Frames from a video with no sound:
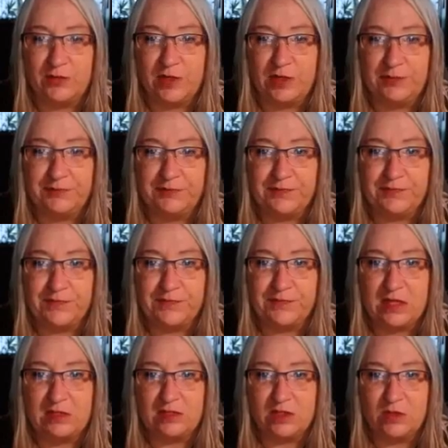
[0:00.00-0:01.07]
for me.
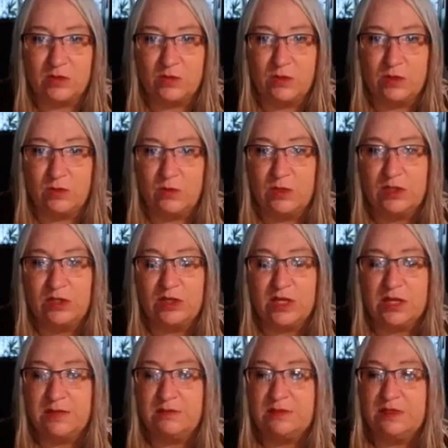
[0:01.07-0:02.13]
So when winter
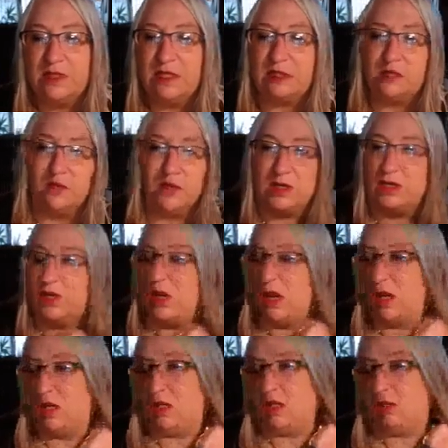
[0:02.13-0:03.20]
comes, that's when
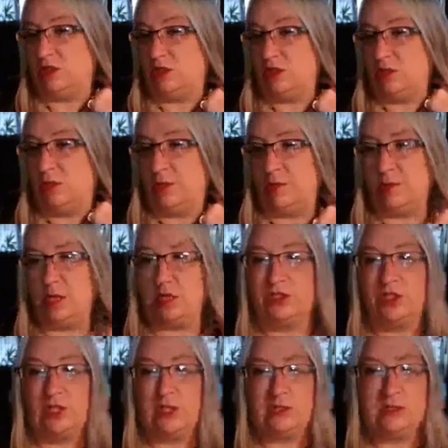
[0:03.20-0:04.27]
I like to do my
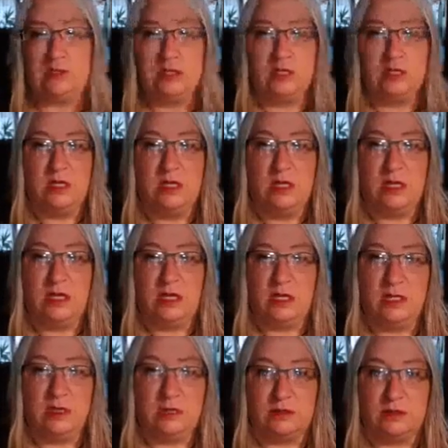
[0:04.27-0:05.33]
projects
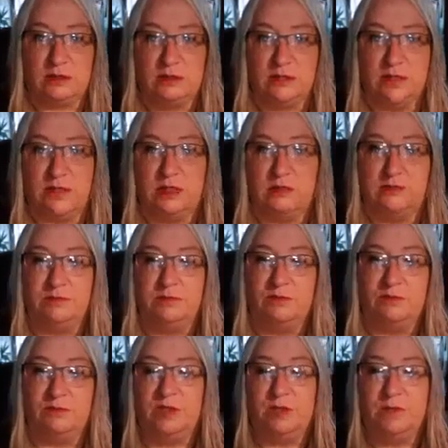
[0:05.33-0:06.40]
and
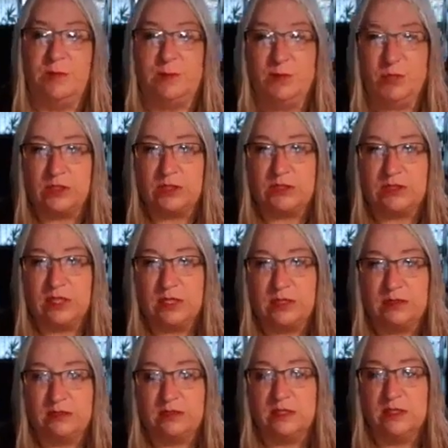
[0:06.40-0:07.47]
read my books,
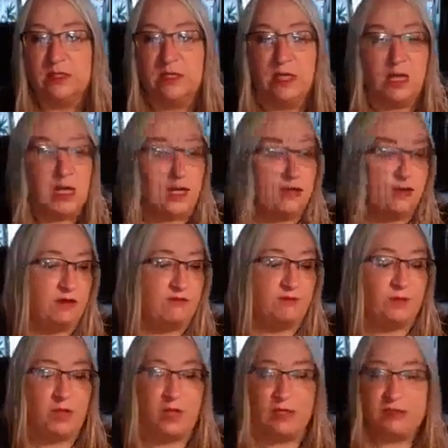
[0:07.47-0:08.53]
and I
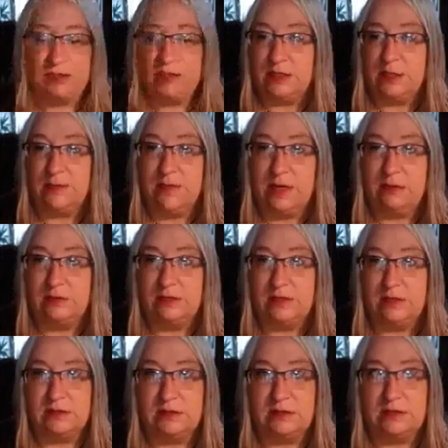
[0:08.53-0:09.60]
have bought about
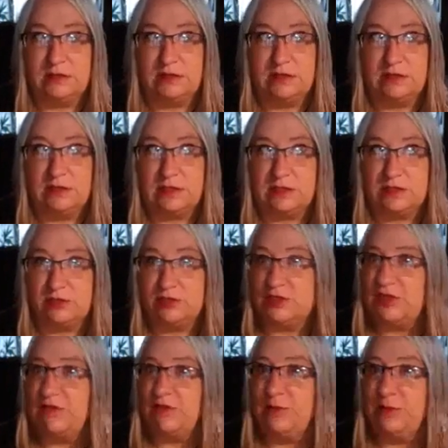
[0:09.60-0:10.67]
6 or
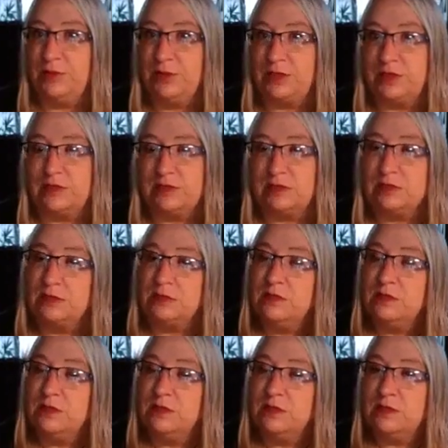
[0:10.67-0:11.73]
7 books,
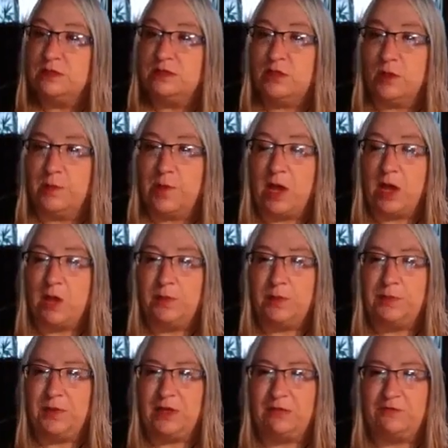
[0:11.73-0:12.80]
so I'm all
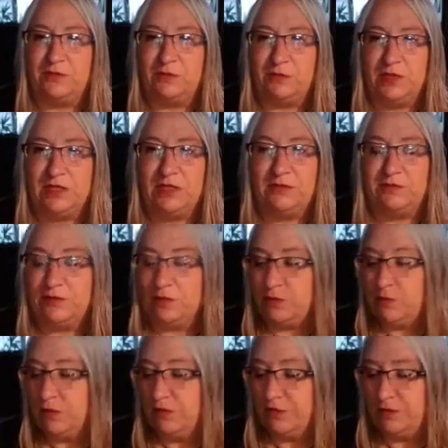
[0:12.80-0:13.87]
prepared for reading for
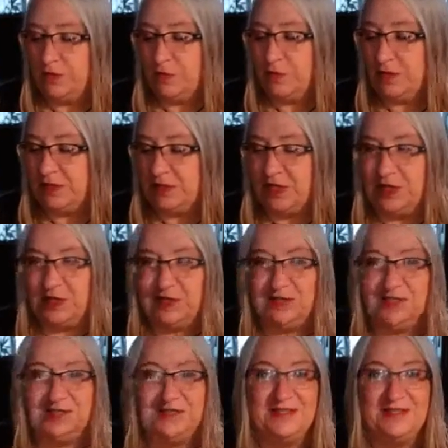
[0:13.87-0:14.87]
the winter.